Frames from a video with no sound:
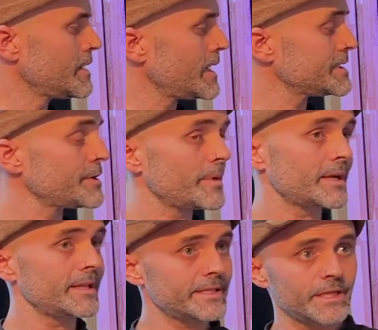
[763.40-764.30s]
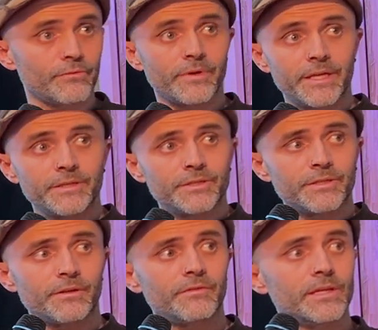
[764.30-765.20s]
And so by collecting a range
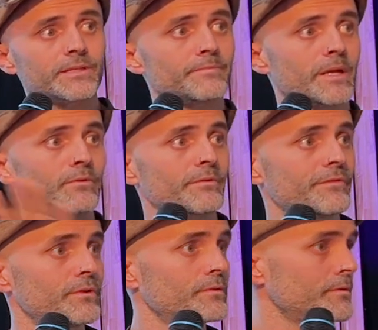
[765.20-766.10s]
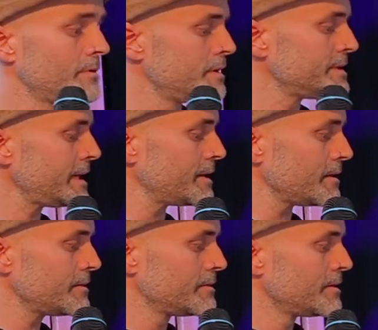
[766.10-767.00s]
of these meta review
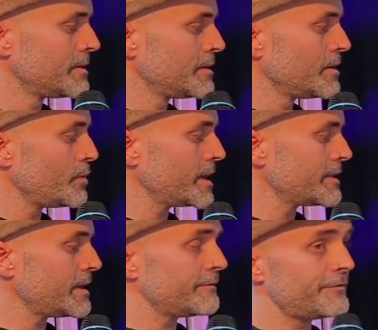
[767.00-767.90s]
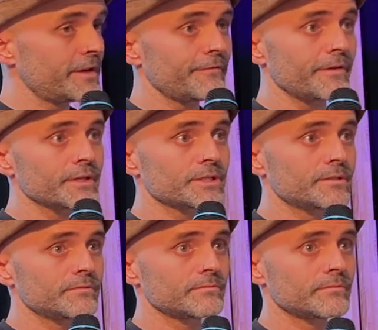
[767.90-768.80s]
data, we can then fit a
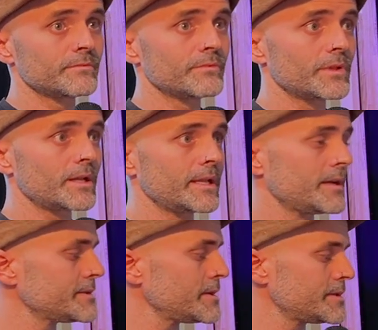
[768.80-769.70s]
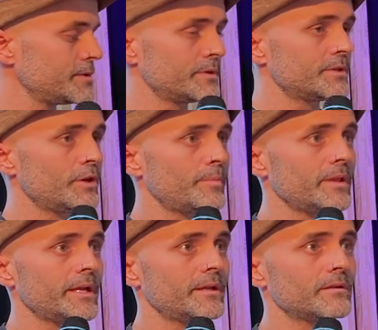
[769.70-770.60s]
function that allows us to
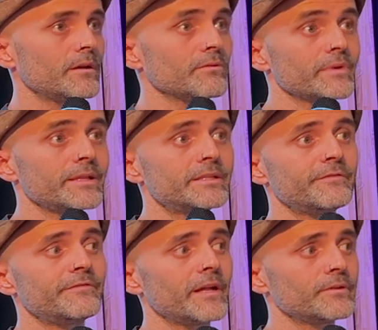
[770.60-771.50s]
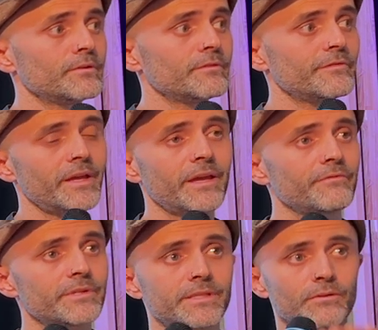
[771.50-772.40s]
interpolate a relative value for
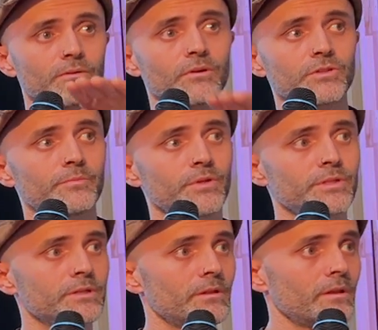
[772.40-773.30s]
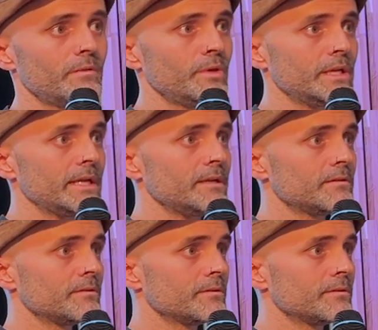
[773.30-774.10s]
every single contribution to the community.